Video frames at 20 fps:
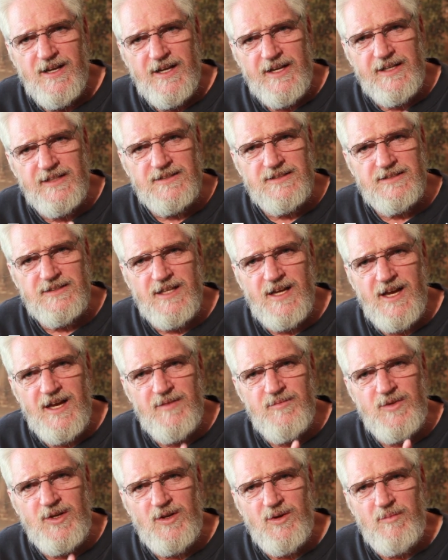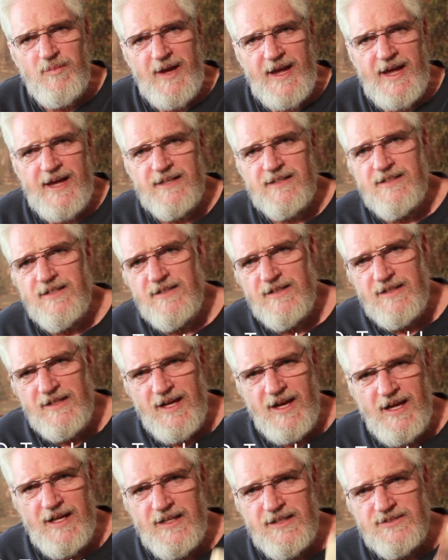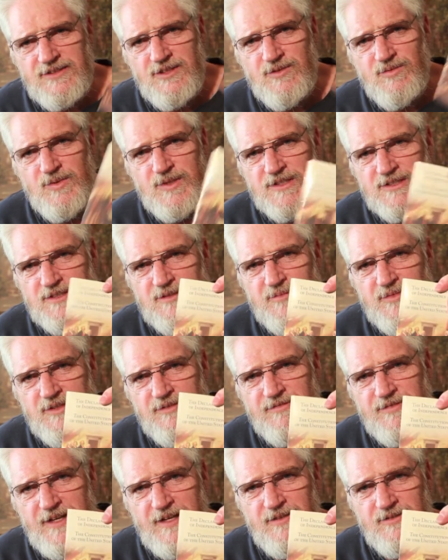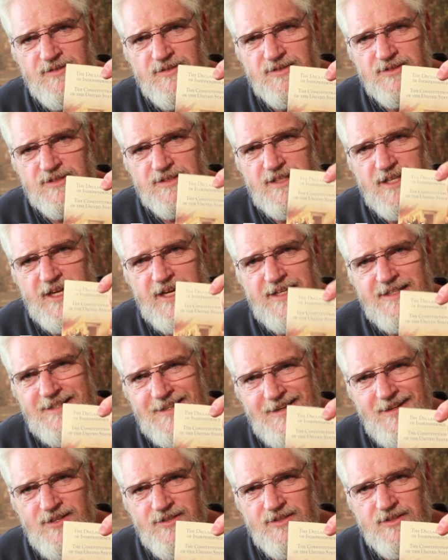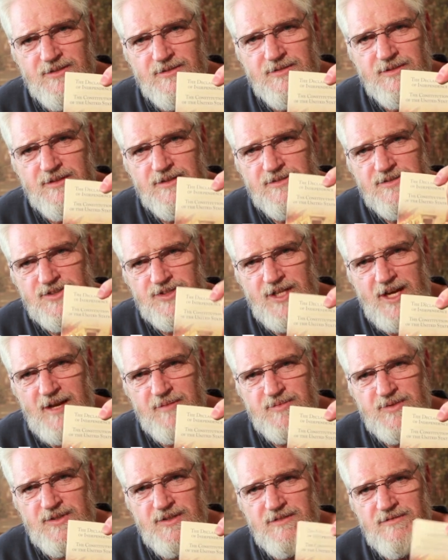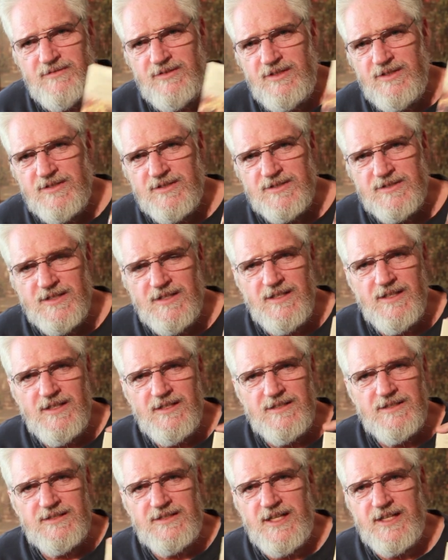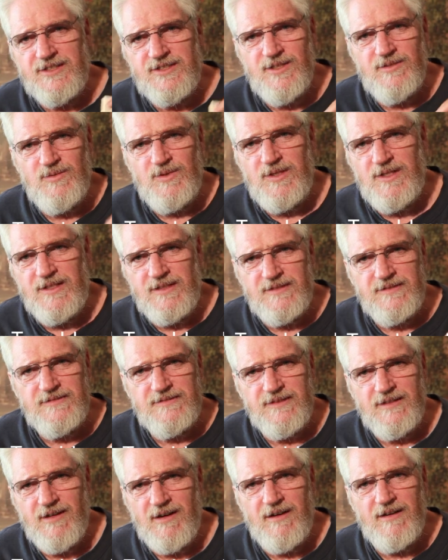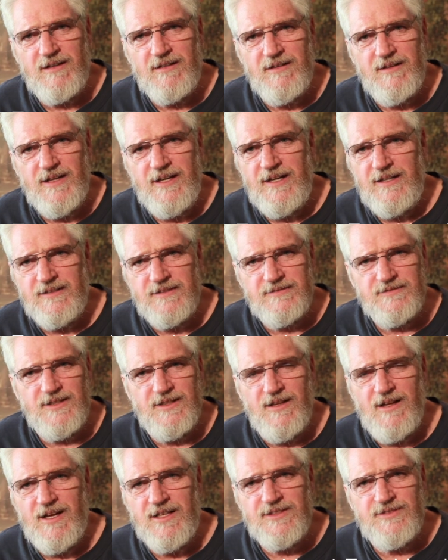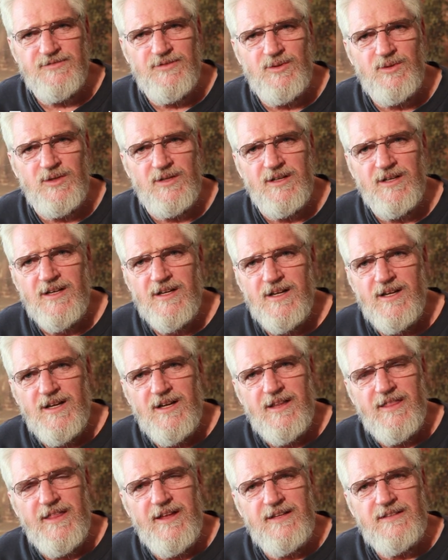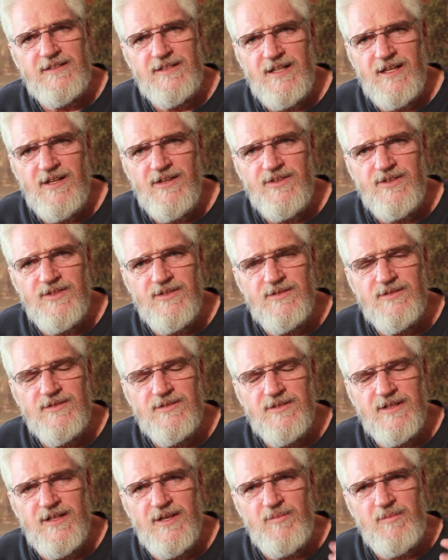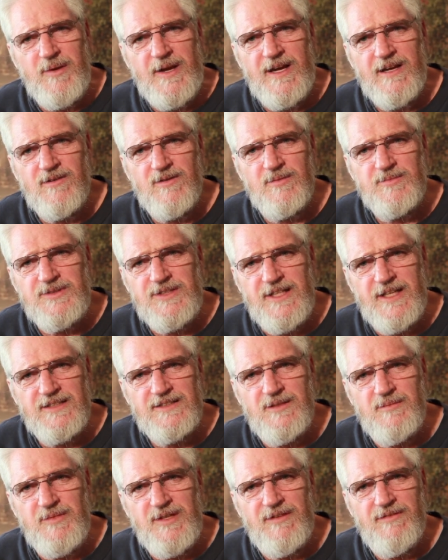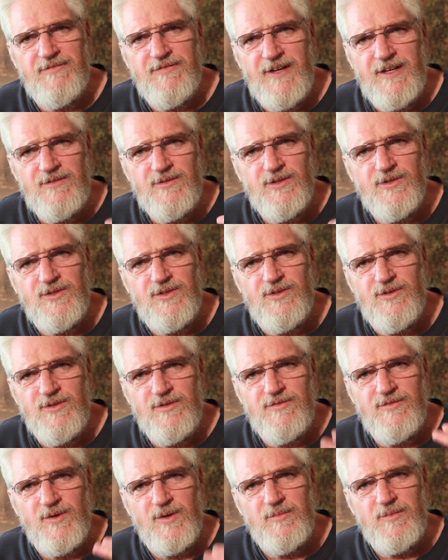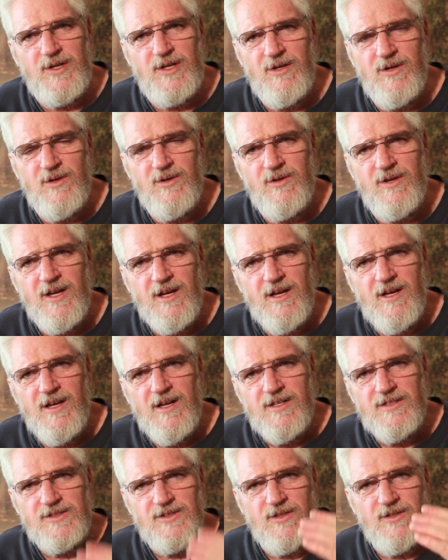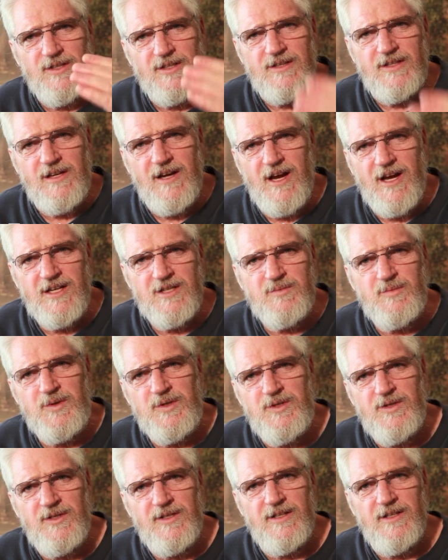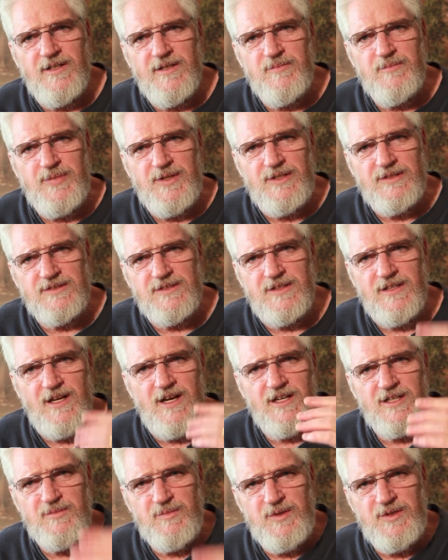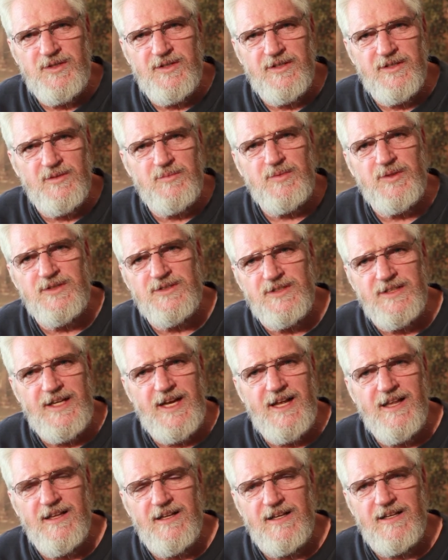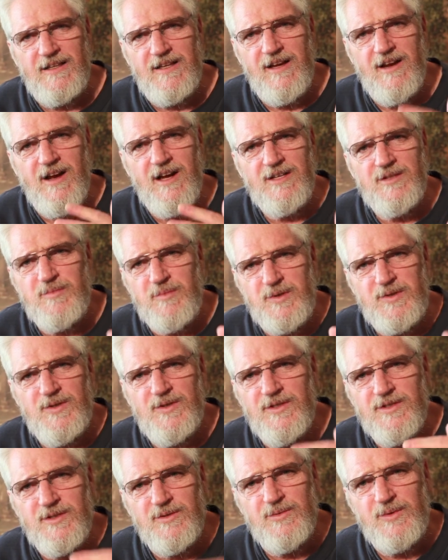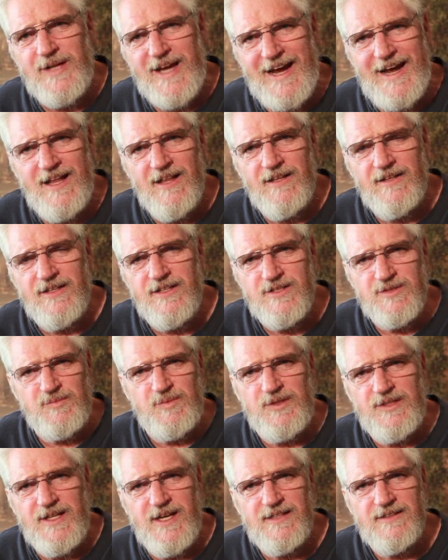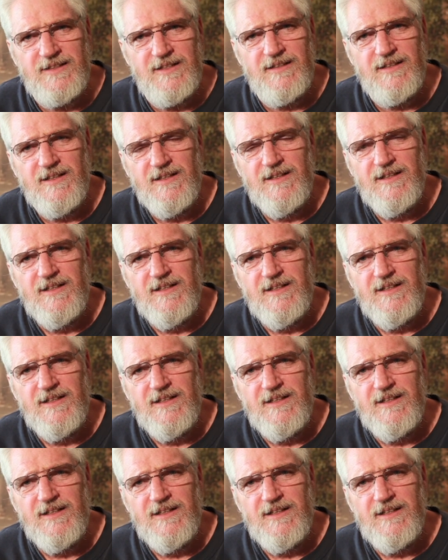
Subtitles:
It's time to go back to the knowledge and wisdom of the founders. They tell you, chapter and verse, section 1, article 8, clause 4, they tell you that bankruptcy has to be a federal uniform code so that the entrepreneurial impulse, the entrepreneurial personality, the entrepreneurial reality is protected.